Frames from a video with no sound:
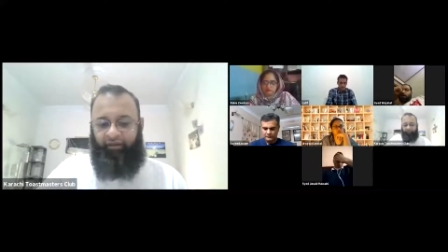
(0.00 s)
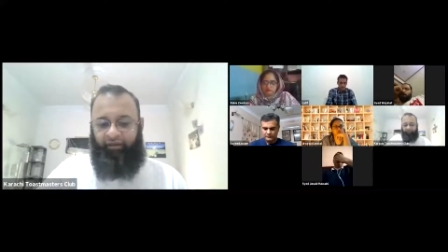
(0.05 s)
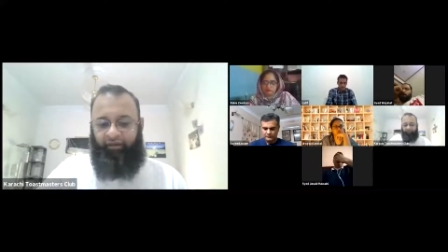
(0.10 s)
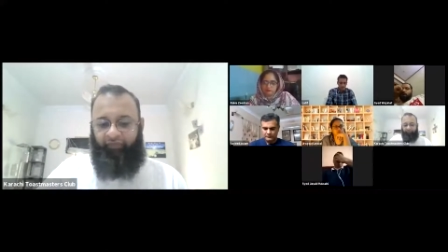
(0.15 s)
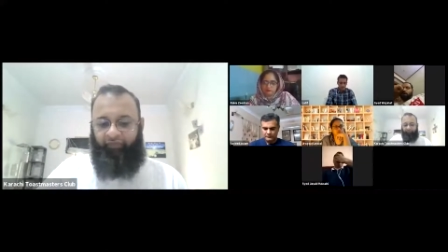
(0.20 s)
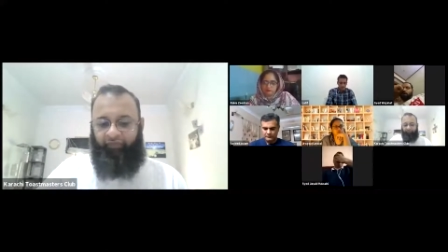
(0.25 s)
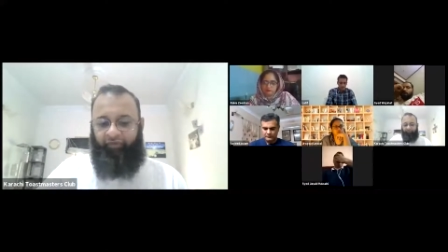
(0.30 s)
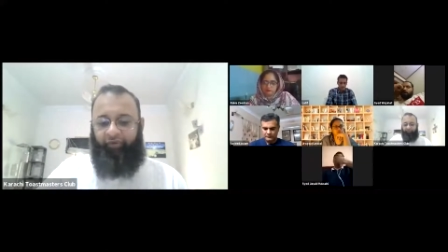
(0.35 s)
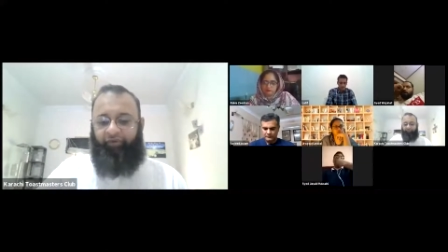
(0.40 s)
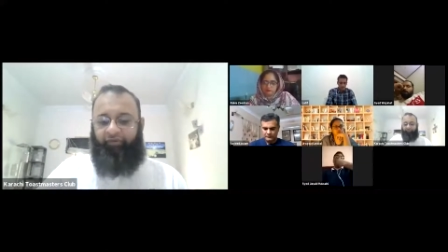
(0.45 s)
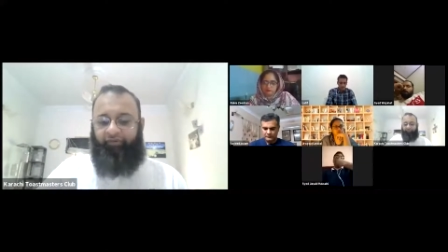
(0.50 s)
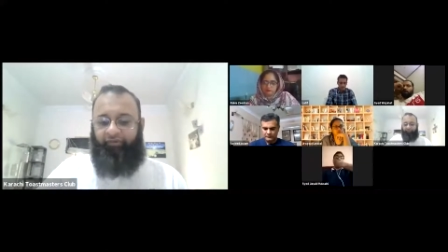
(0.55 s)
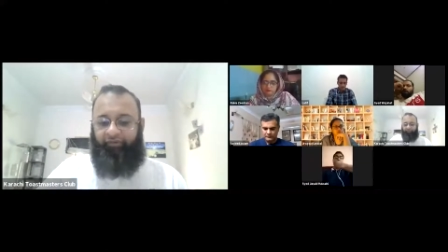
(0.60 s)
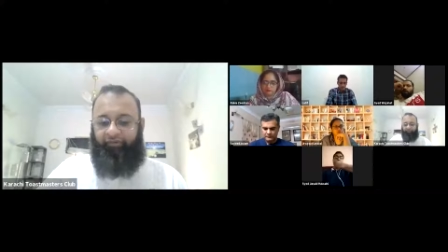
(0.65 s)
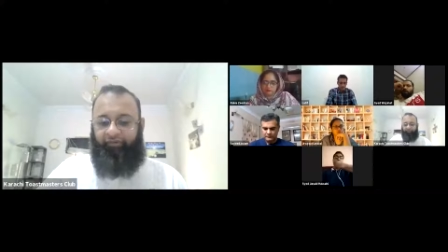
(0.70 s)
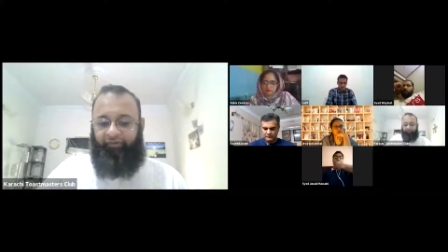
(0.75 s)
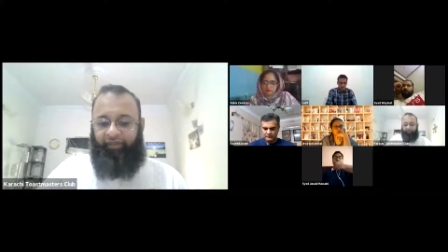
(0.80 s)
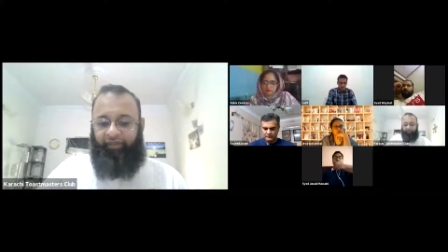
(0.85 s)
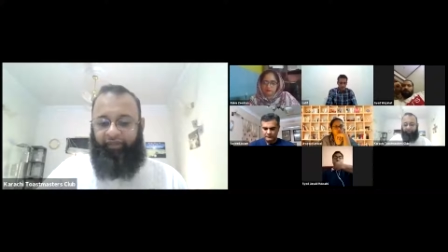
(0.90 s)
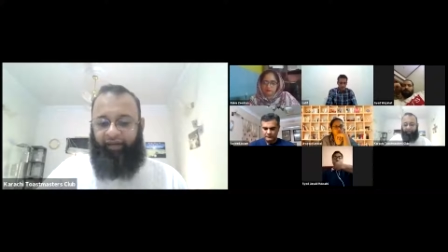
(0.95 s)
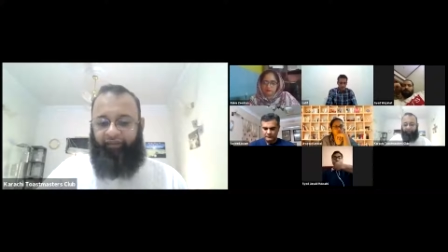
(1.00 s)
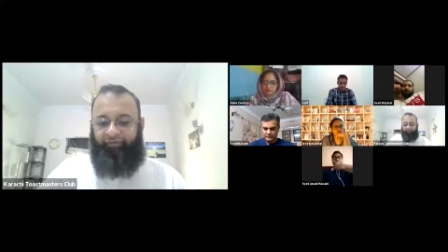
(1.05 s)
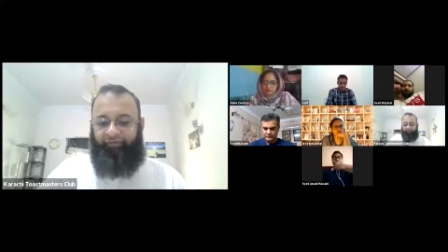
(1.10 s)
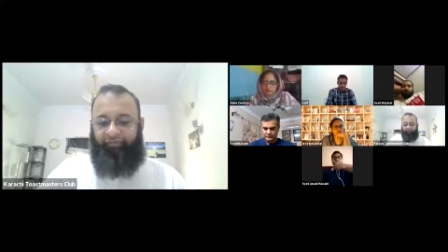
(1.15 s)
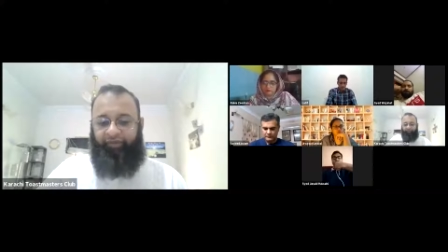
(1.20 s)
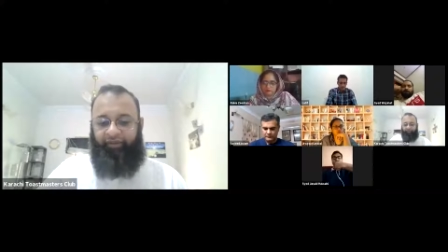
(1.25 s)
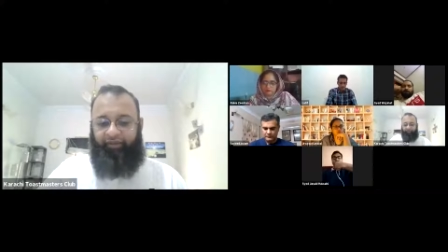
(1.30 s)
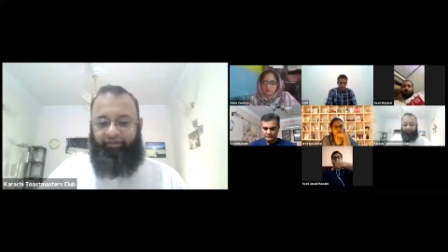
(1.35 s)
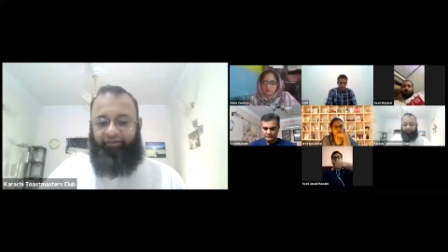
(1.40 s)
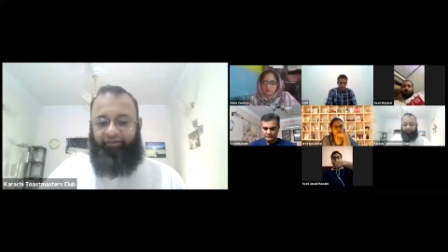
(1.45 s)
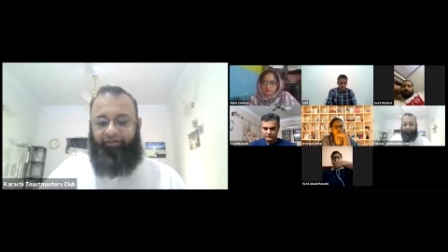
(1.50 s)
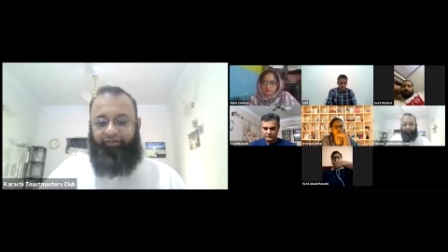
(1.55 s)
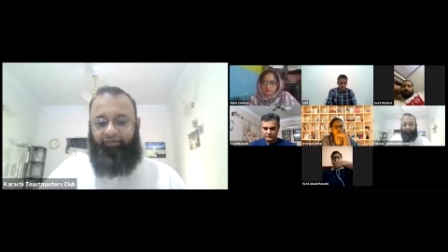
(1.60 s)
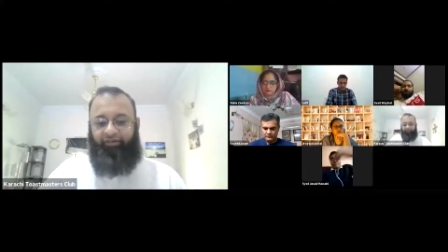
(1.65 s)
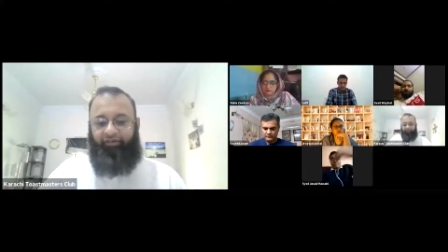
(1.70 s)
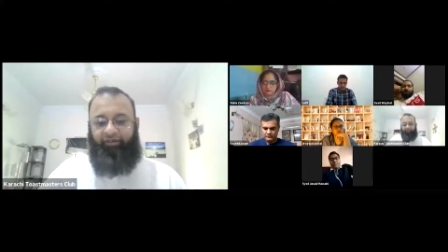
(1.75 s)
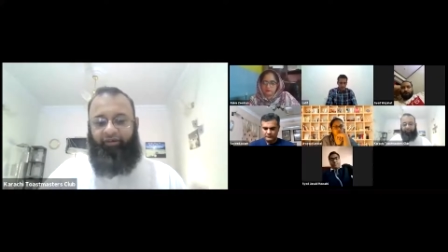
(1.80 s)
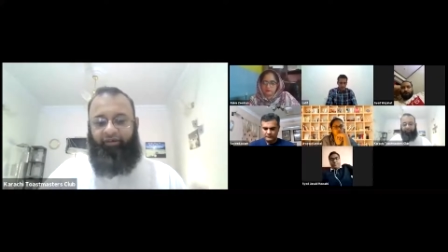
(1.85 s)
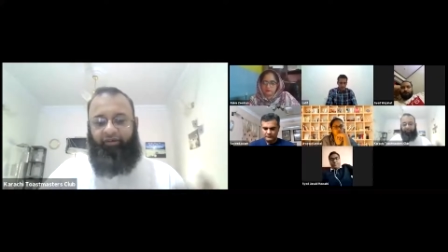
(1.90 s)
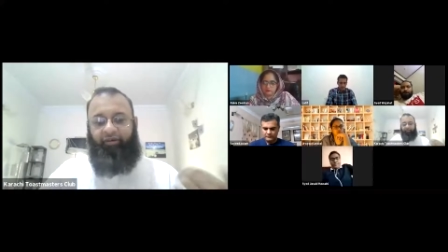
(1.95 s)
of course, that speech,
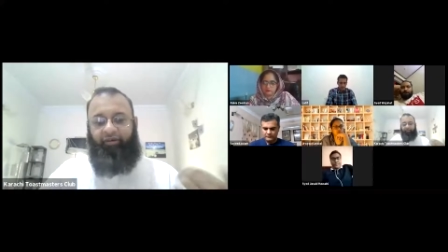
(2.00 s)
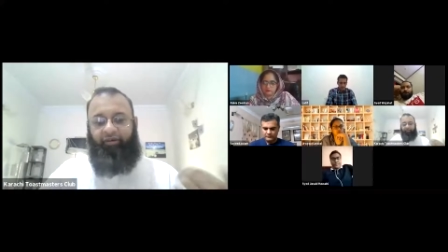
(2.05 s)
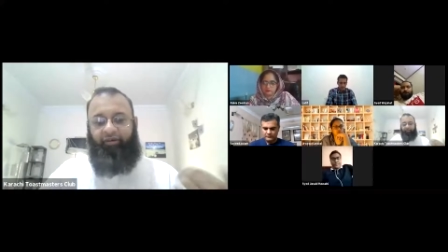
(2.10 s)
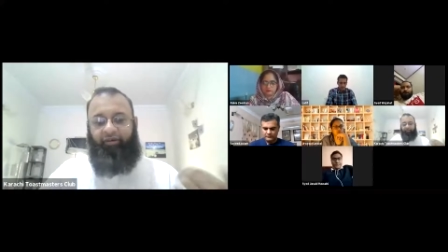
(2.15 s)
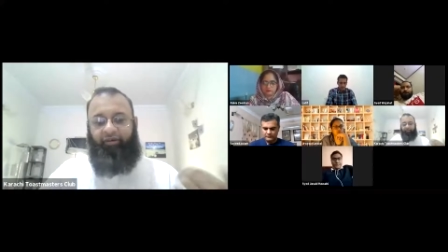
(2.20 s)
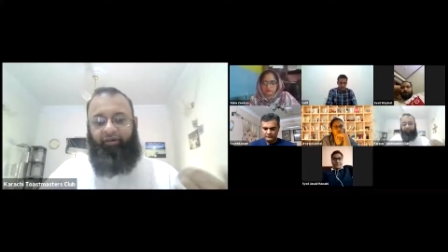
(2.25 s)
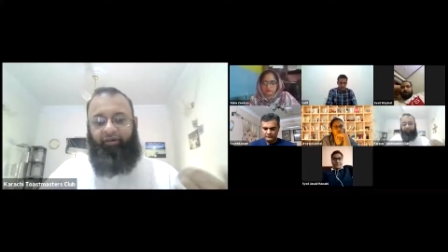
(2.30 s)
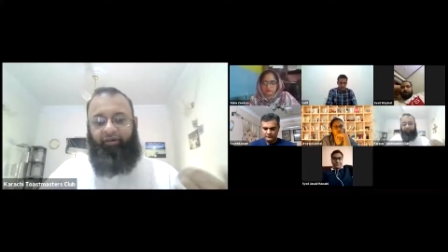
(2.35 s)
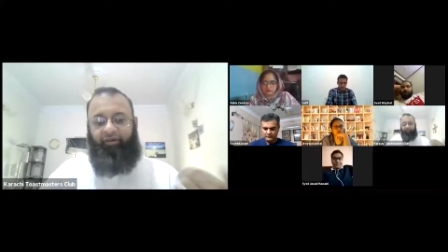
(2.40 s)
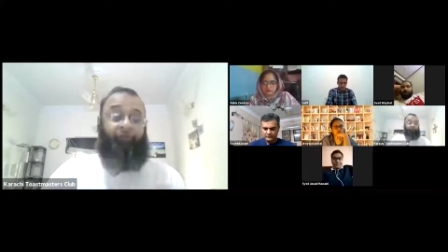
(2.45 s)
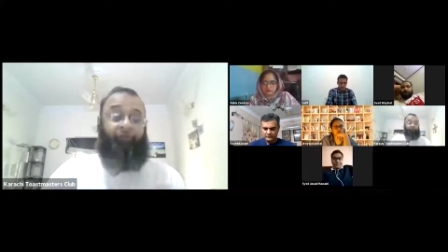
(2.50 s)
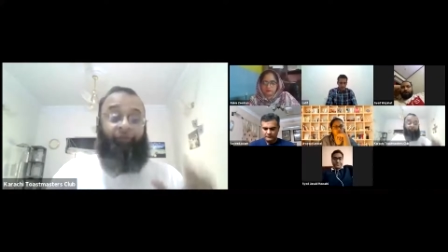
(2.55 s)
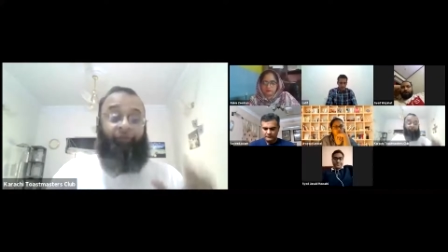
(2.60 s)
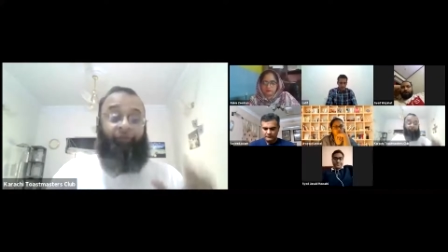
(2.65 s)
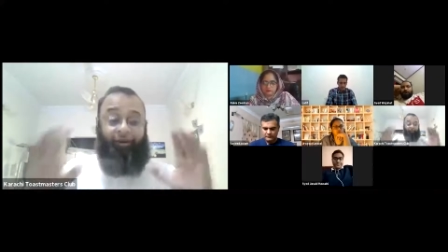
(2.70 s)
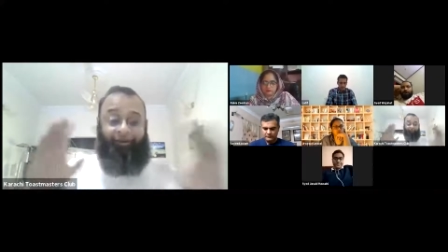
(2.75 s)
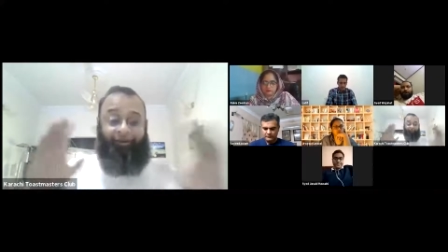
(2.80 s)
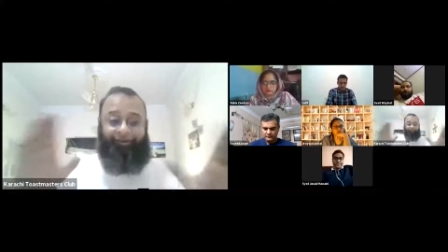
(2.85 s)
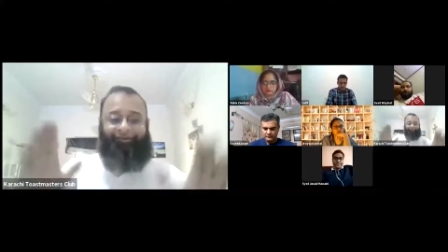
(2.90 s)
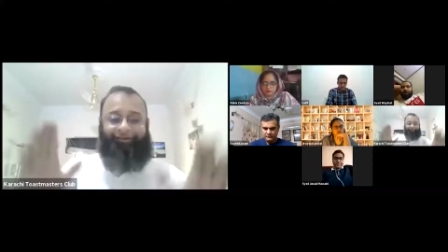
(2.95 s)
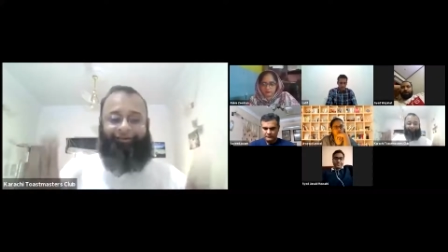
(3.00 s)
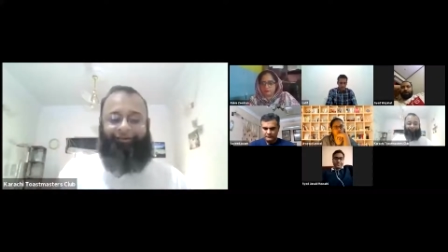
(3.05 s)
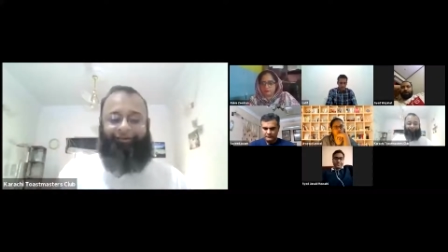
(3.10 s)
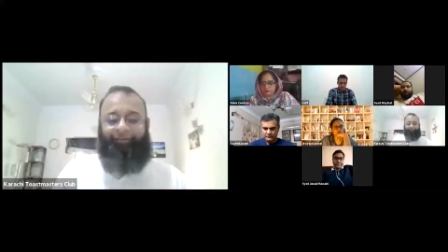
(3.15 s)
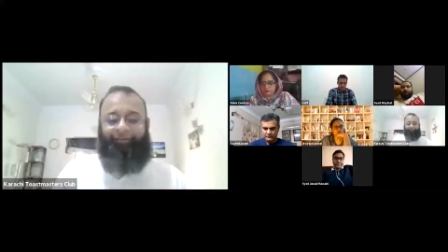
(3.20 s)
or worse,